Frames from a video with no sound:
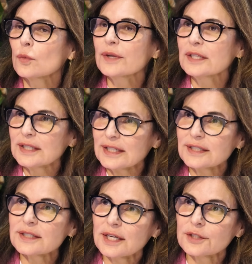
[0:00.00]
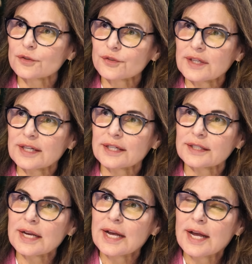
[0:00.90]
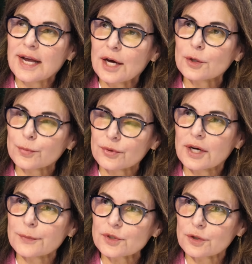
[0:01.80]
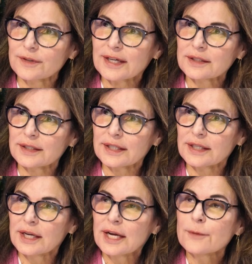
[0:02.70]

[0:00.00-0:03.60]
We need to understand how to prompt correctly,